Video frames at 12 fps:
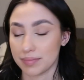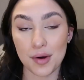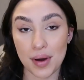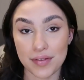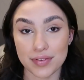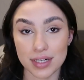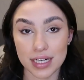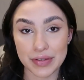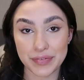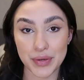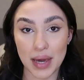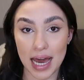However,
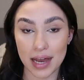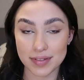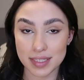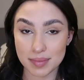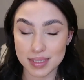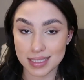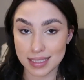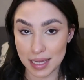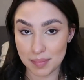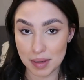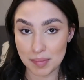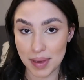if you have some
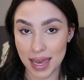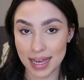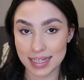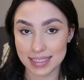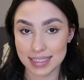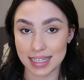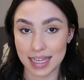statement pants